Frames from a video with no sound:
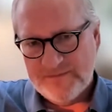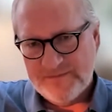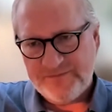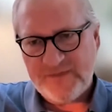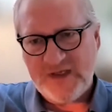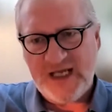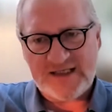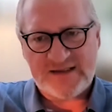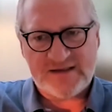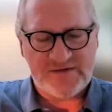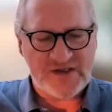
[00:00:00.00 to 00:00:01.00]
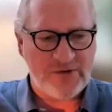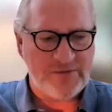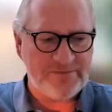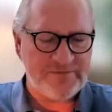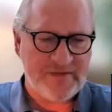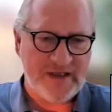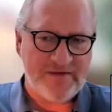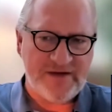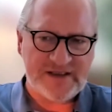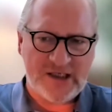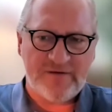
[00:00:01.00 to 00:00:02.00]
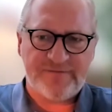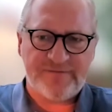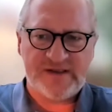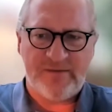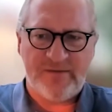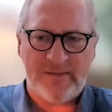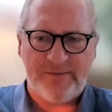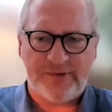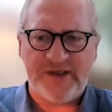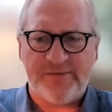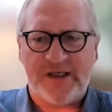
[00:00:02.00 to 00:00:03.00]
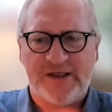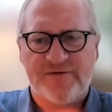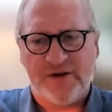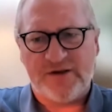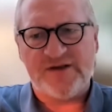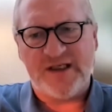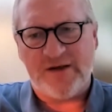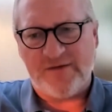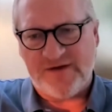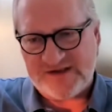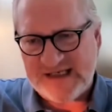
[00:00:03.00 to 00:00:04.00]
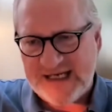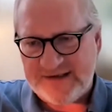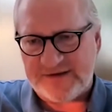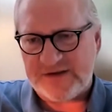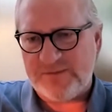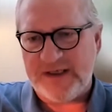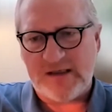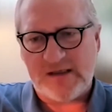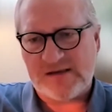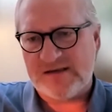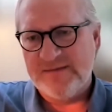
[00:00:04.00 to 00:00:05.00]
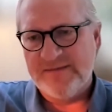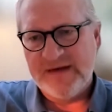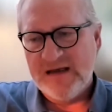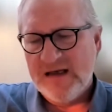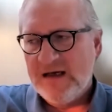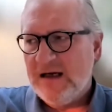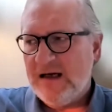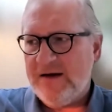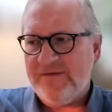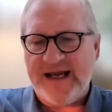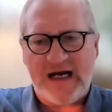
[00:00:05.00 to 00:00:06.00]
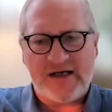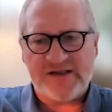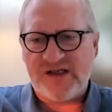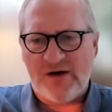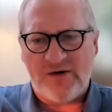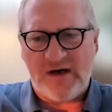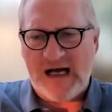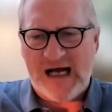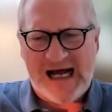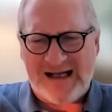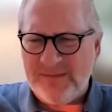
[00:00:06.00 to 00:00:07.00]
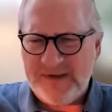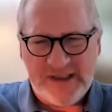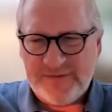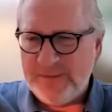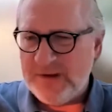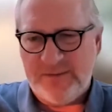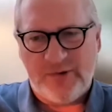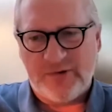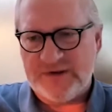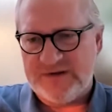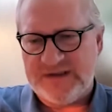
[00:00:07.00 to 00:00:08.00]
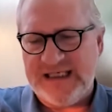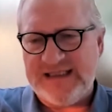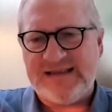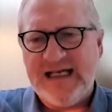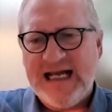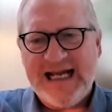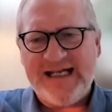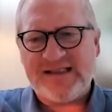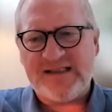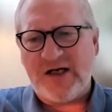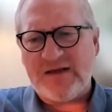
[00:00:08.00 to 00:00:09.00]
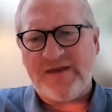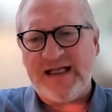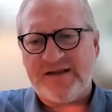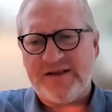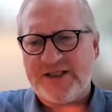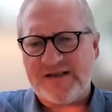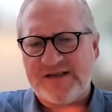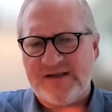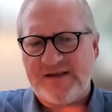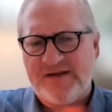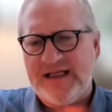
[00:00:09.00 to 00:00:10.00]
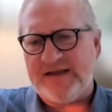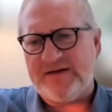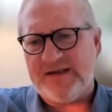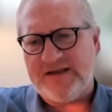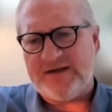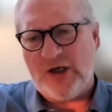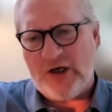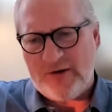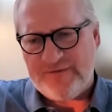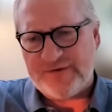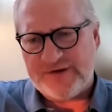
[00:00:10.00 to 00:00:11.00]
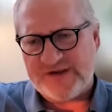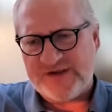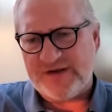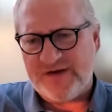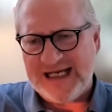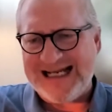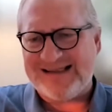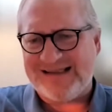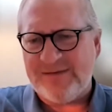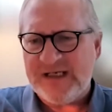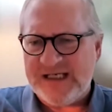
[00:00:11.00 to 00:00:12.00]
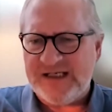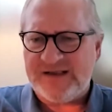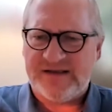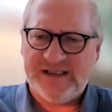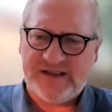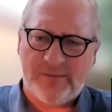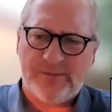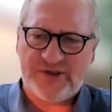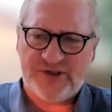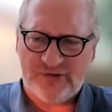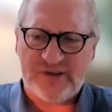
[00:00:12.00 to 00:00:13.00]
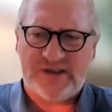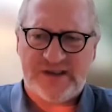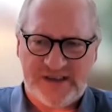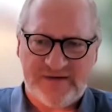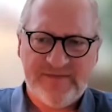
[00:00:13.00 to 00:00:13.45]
Yes. So in this conference, I'm pretty much focusing on the standards because they are so unbelievably important. It's not that just that it offers the SMEs this opportunity